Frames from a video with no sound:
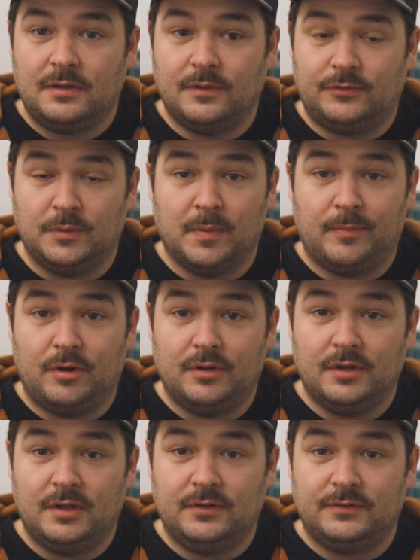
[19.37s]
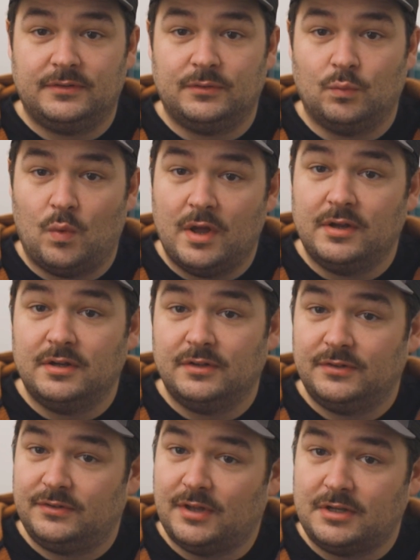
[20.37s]
The Super Bowl is one
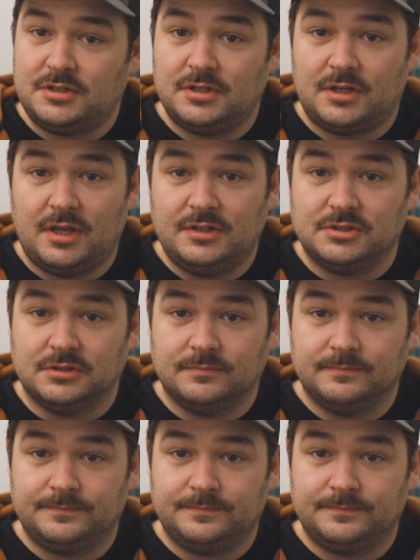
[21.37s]
such occasion.